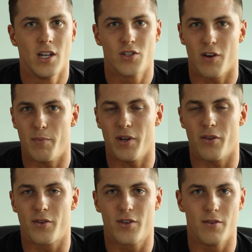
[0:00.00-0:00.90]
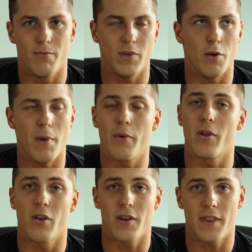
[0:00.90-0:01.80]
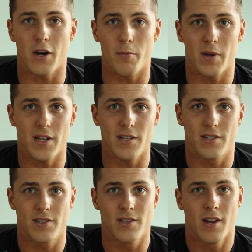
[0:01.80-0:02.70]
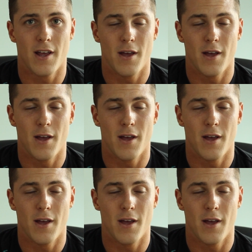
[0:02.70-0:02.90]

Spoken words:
So I've been, you know, met with a lot of therapists,